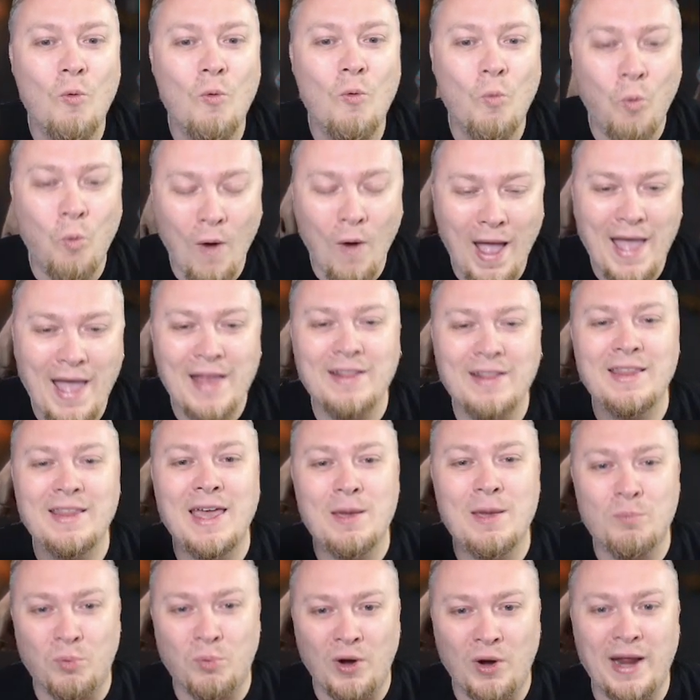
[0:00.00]
when they
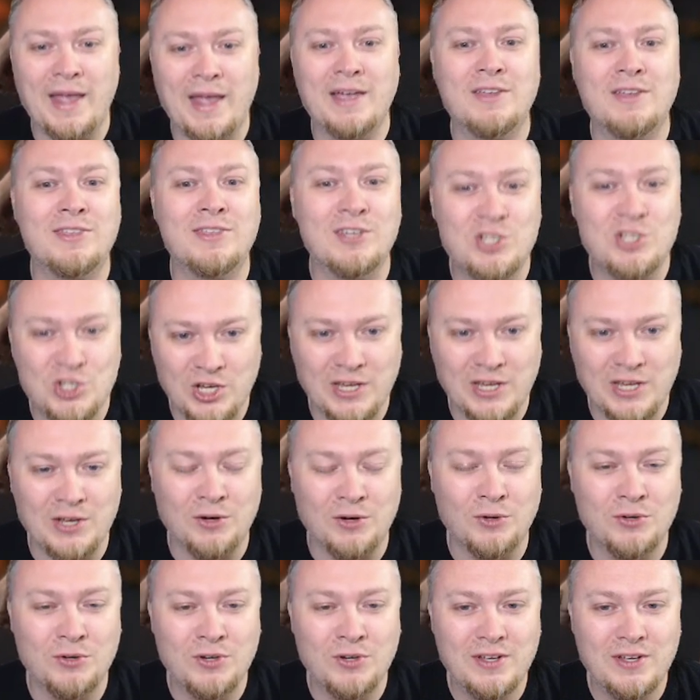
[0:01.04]
break the
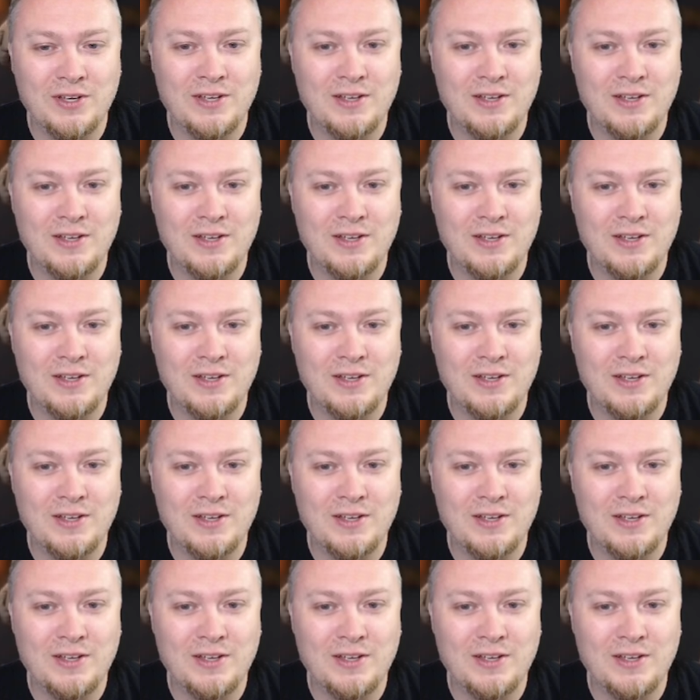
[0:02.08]
shield.